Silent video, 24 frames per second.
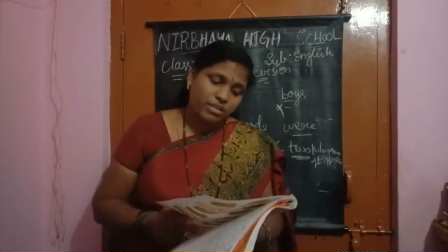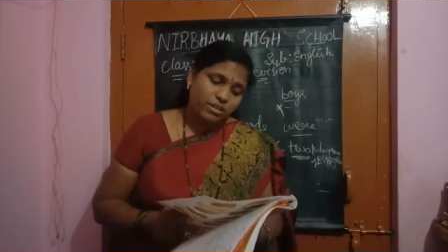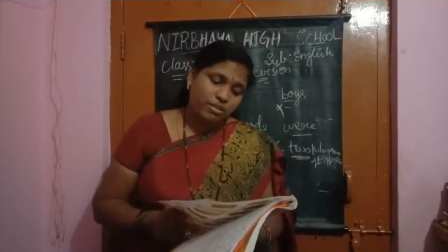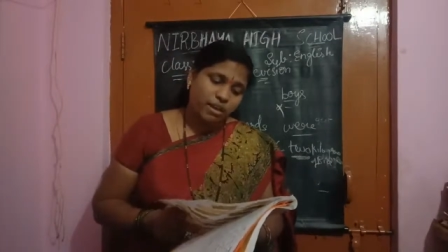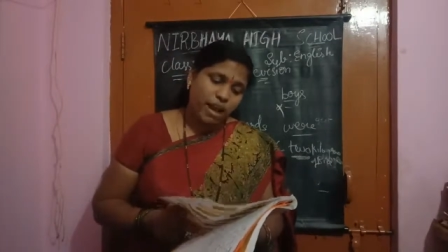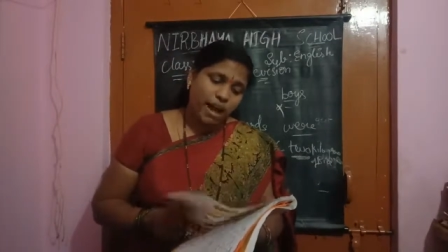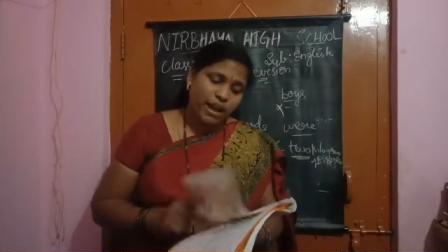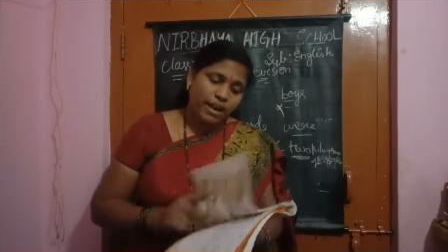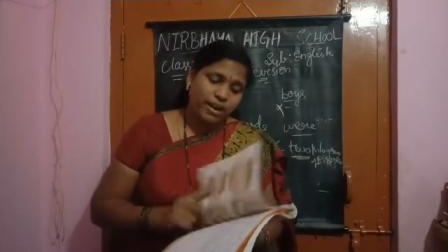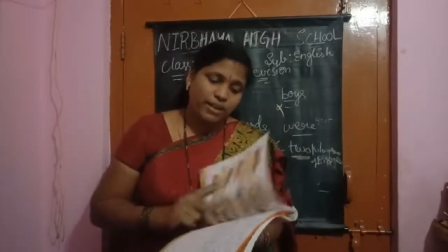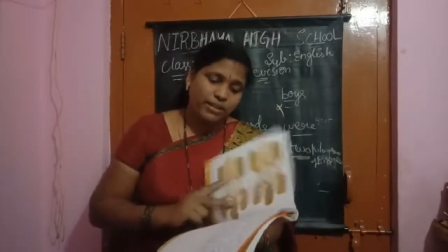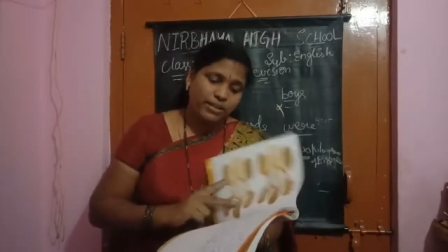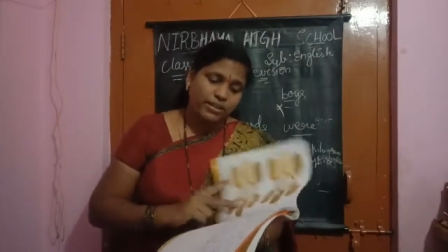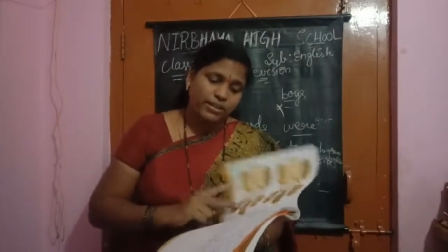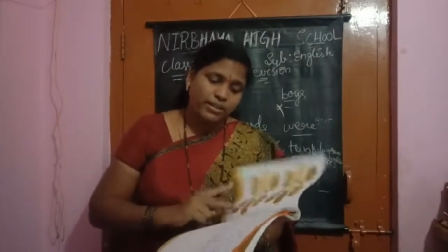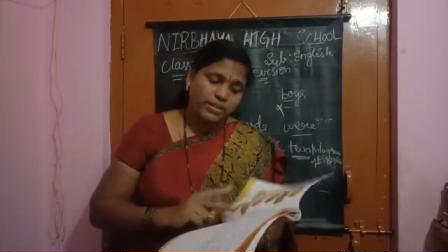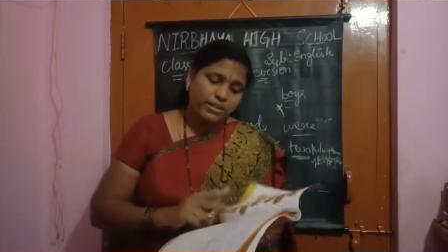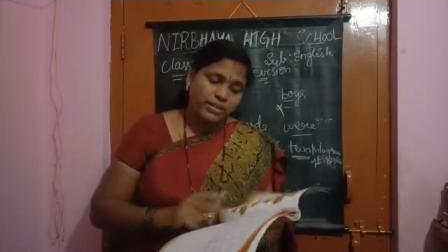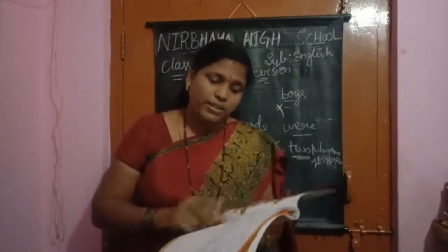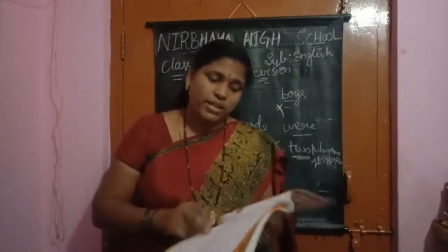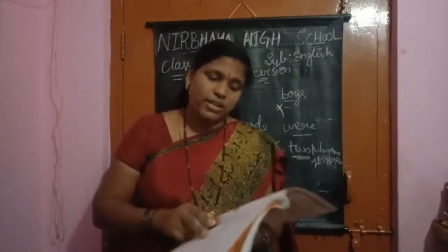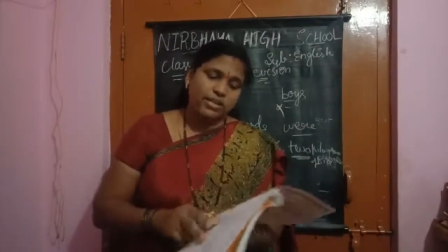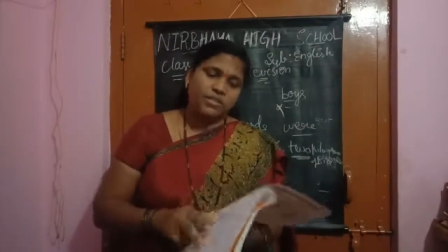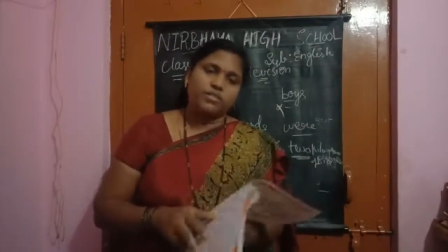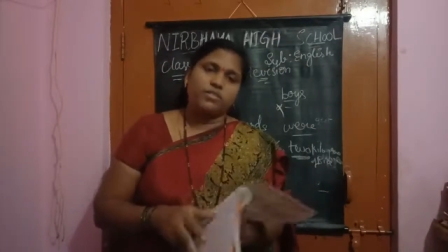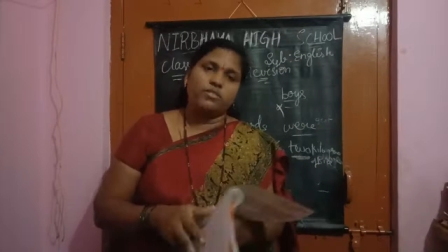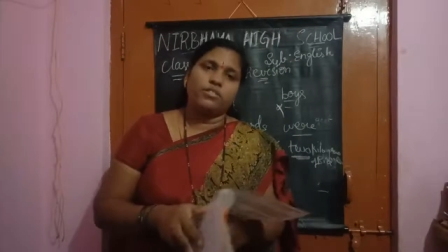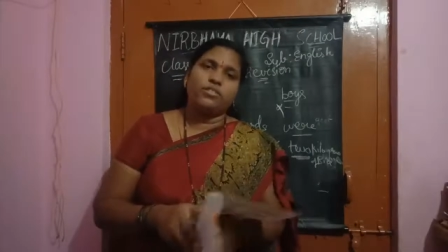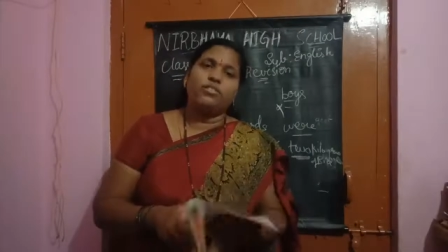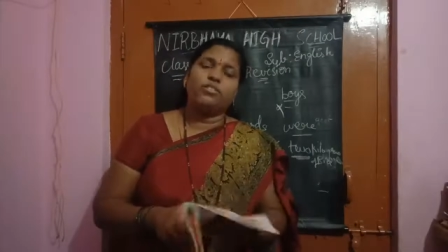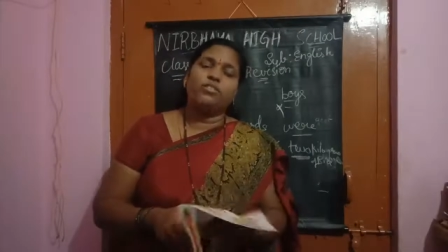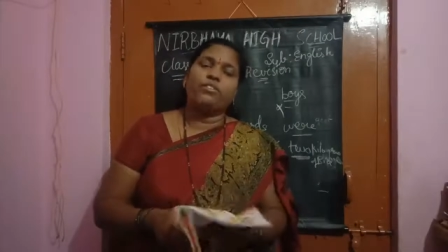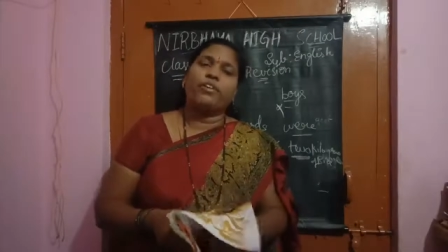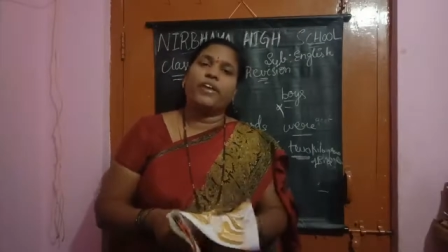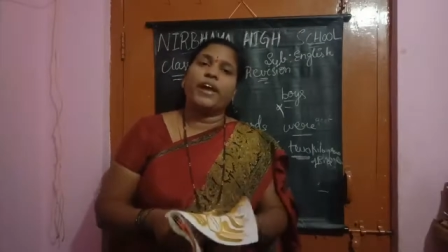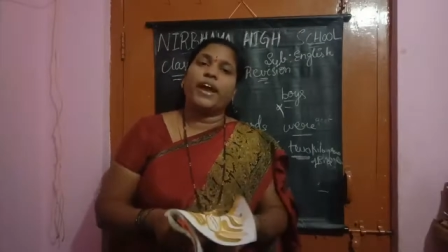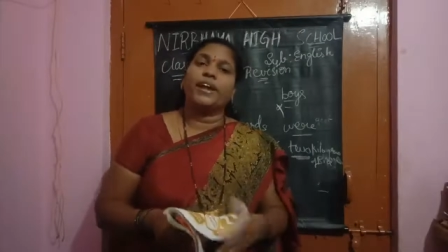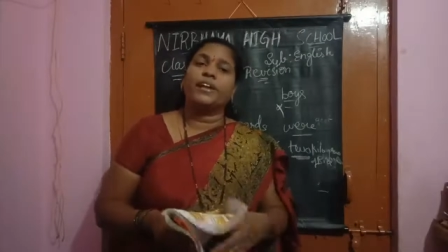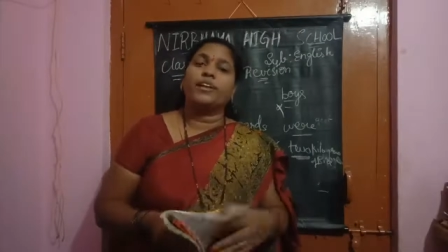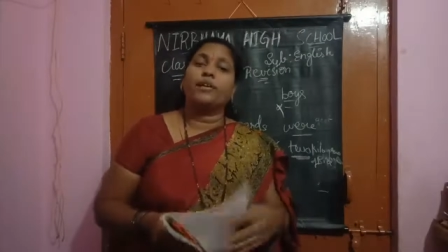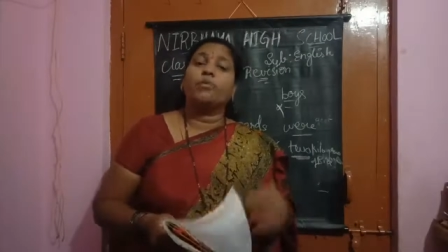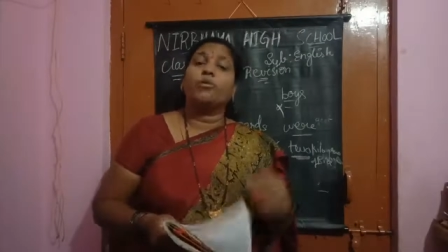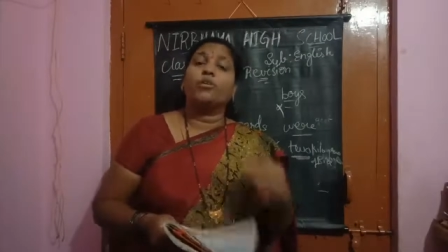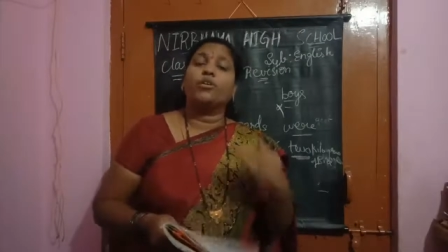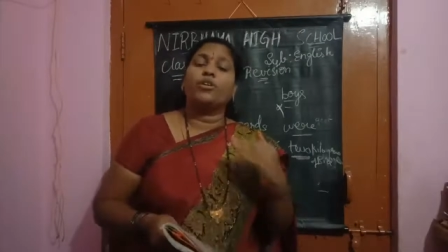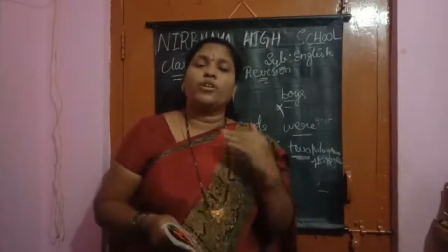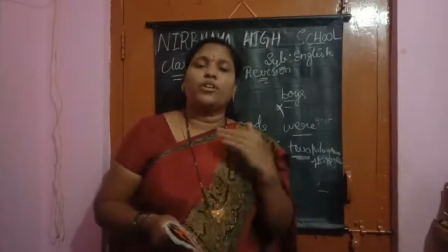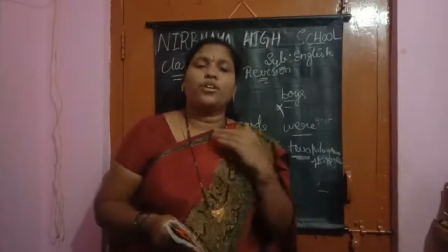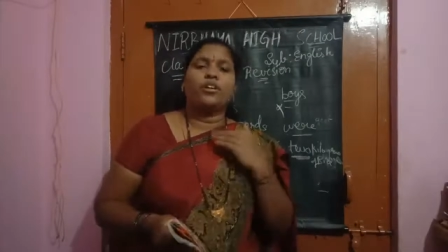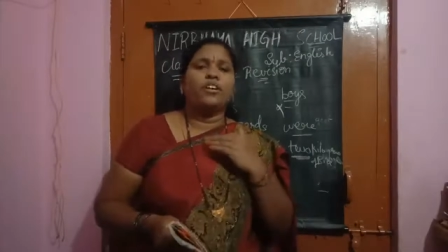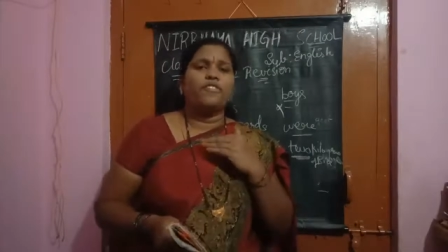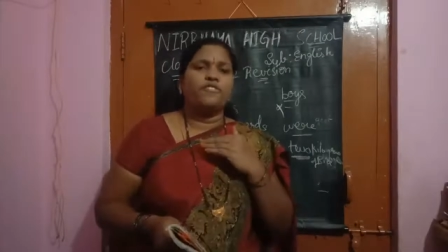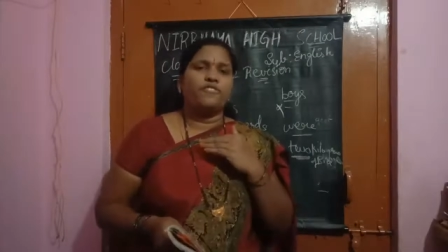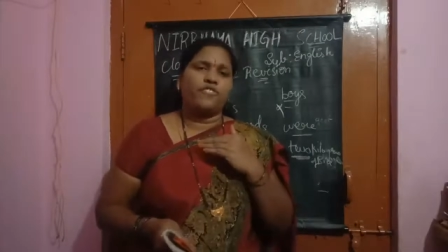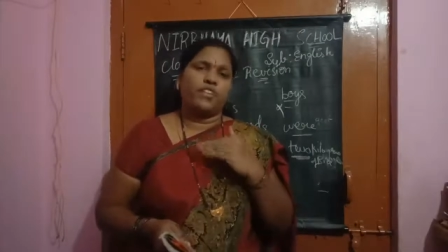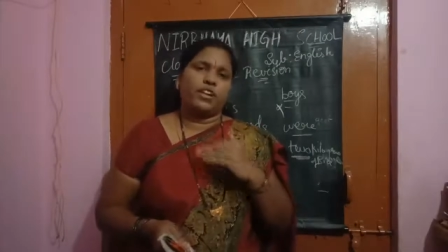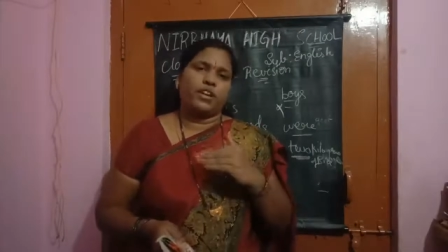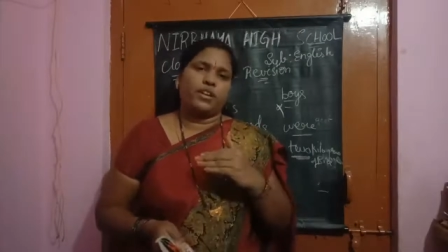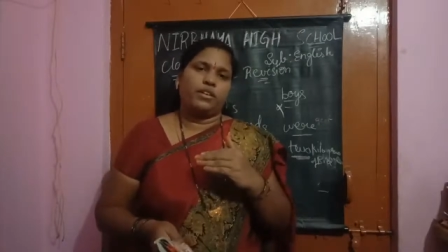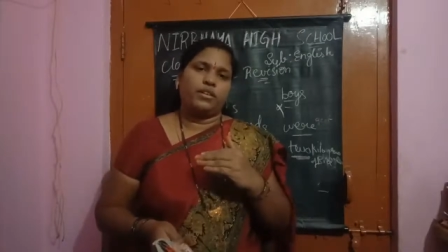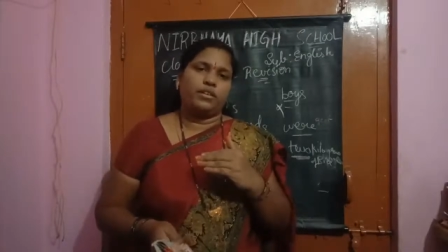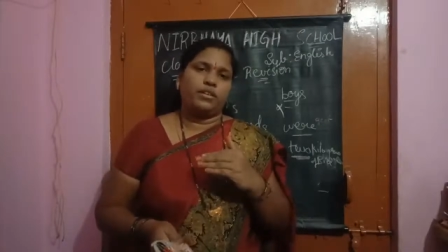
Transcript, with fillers: character sketch. You should write about your friend.